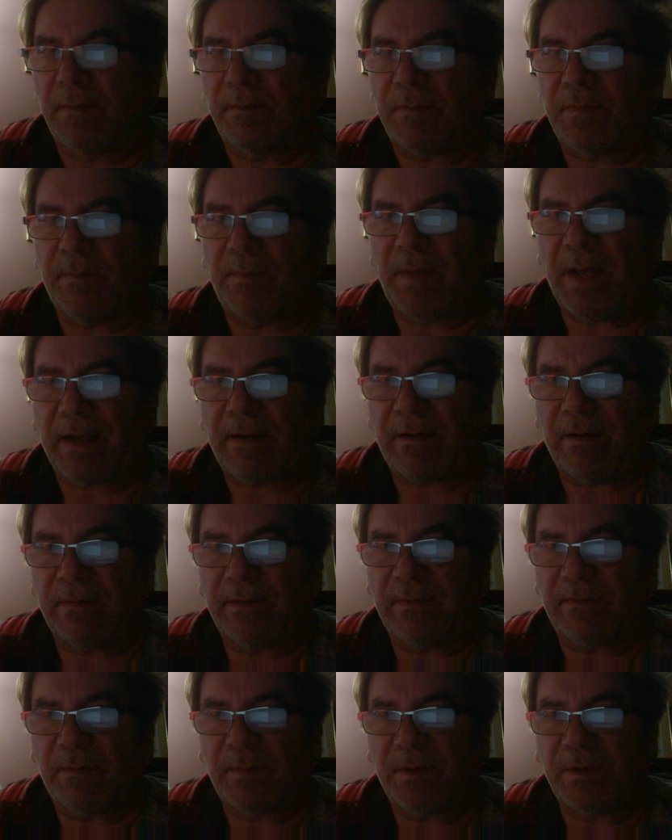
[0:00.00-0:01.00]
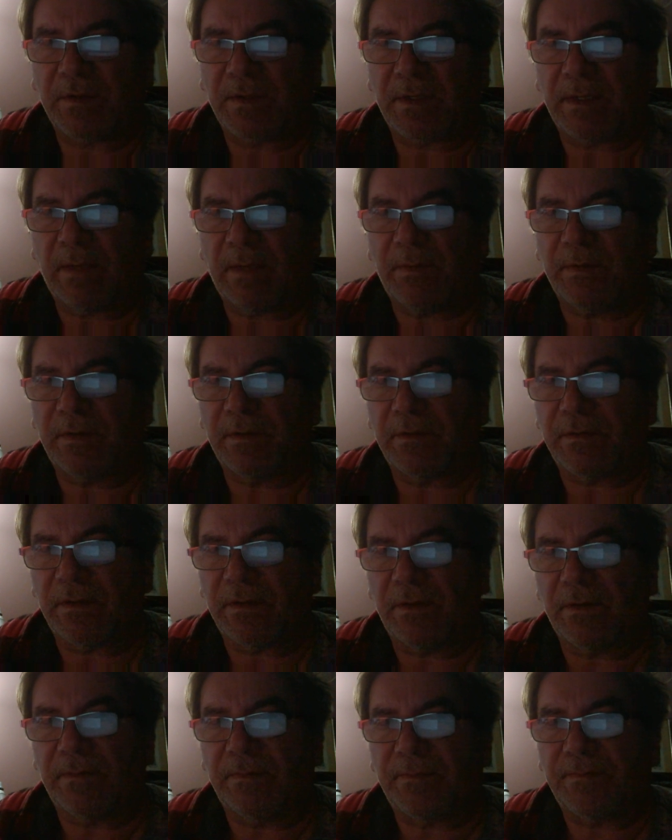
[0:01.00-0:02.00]
some background information. A couple of years
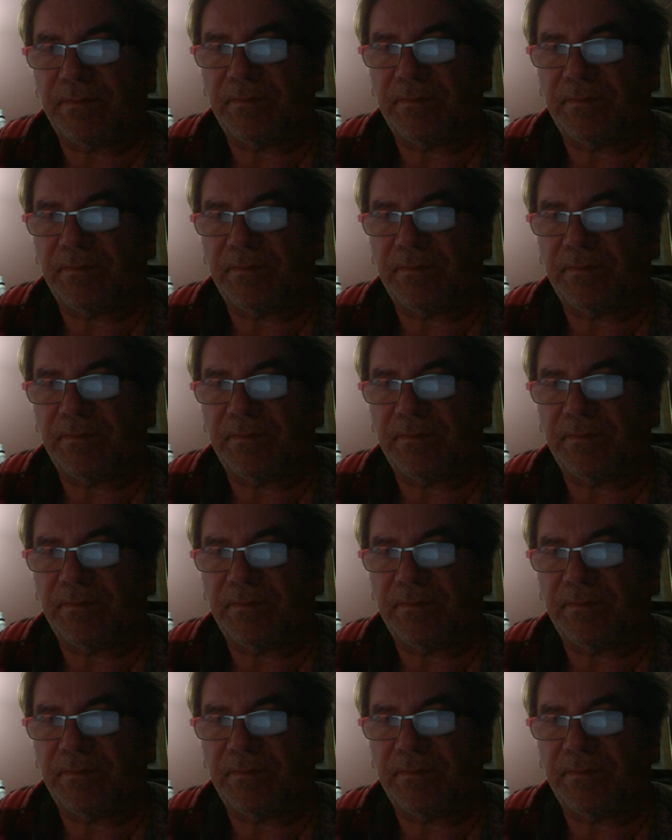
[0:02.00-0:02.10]
ago